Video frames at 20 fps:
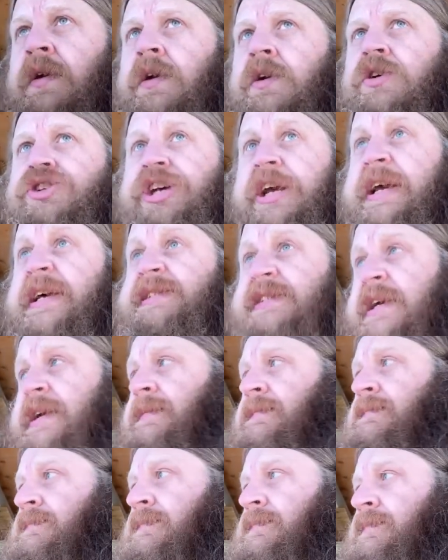She is
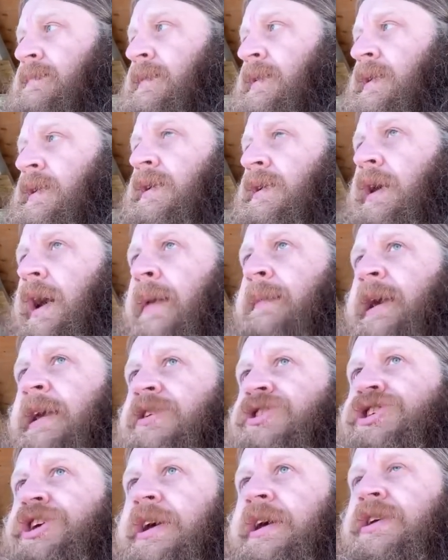him. I mean,
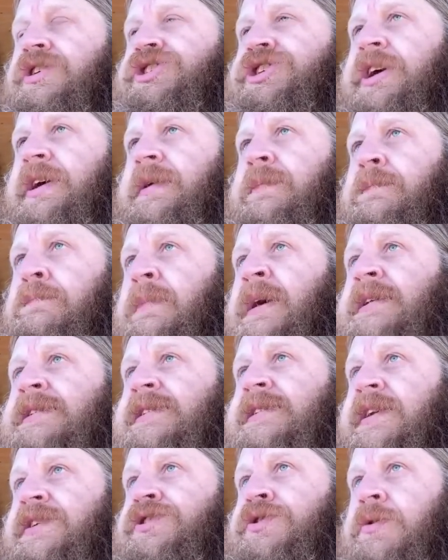she admits
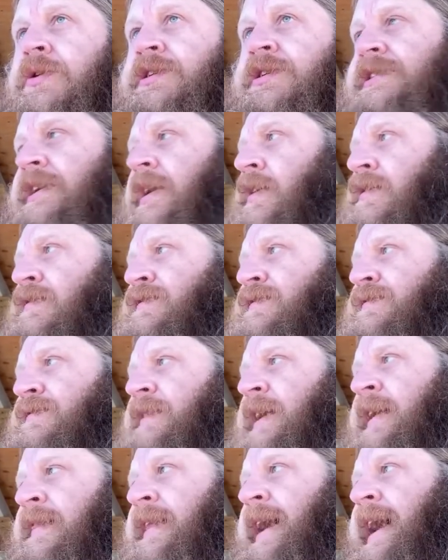it to herself
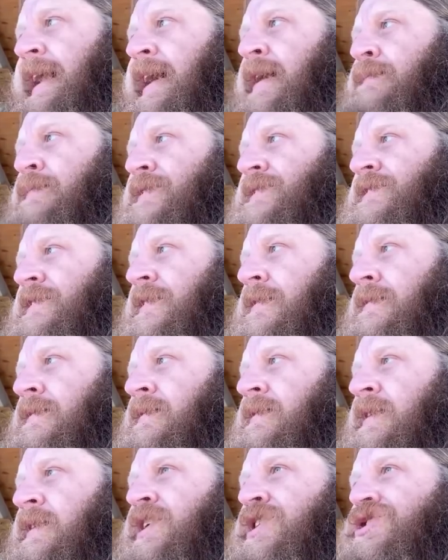in that episode.
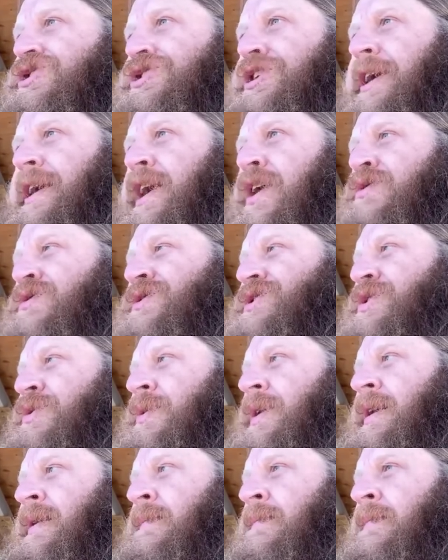She goes to
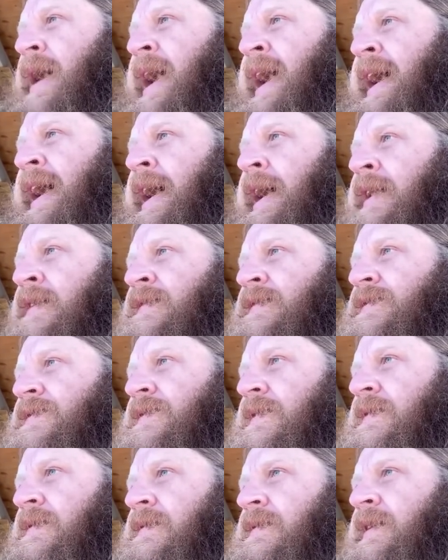him and
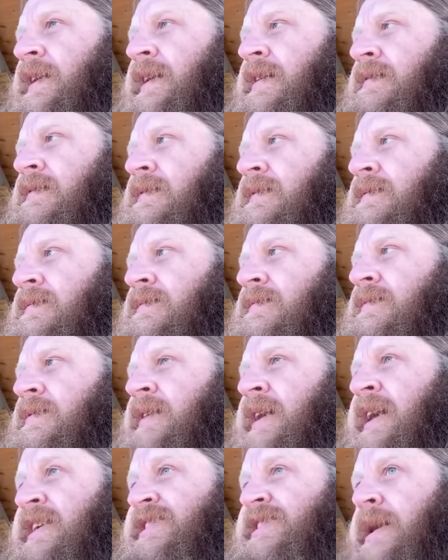
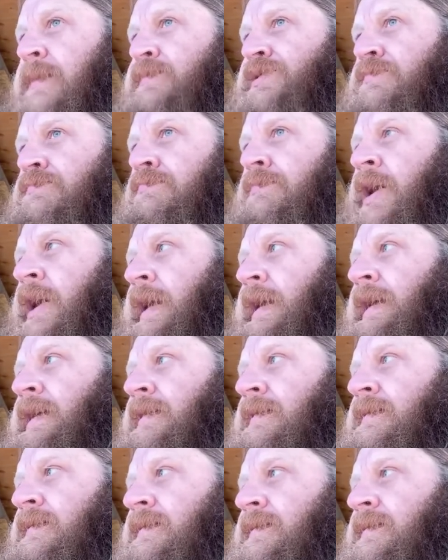accepts money